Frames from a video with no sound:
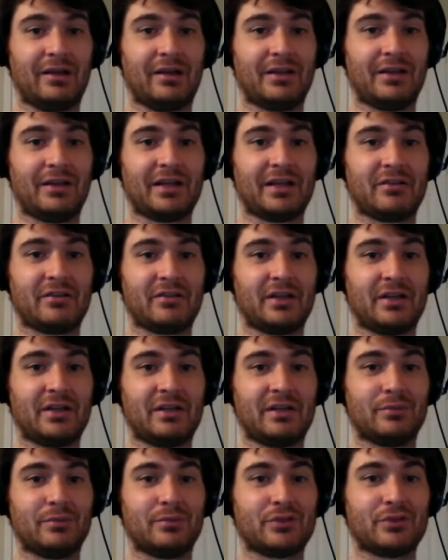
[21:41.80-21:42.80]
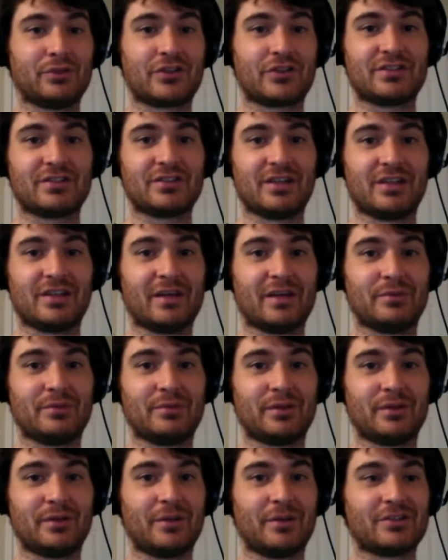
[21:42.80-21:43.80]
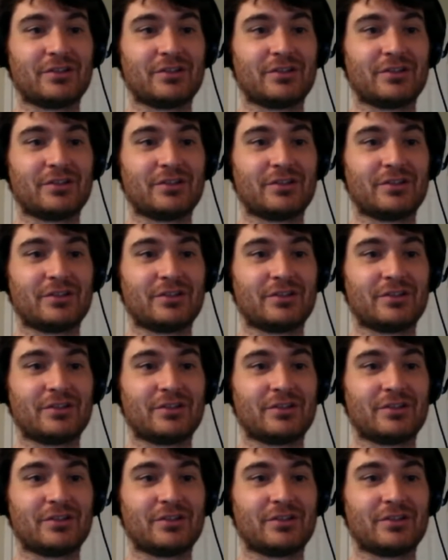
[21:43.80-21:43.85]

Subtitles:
like every Blue Jay today, pretty much.